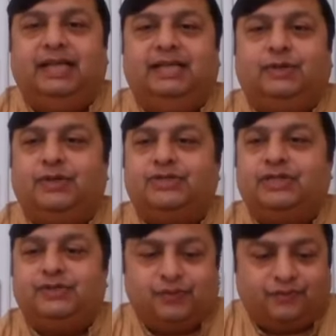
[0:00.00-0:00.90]
Any
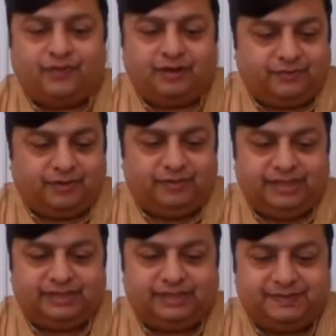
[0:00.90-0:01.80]
questions so far from
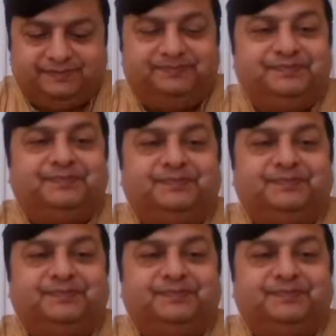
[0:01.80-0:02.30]
this?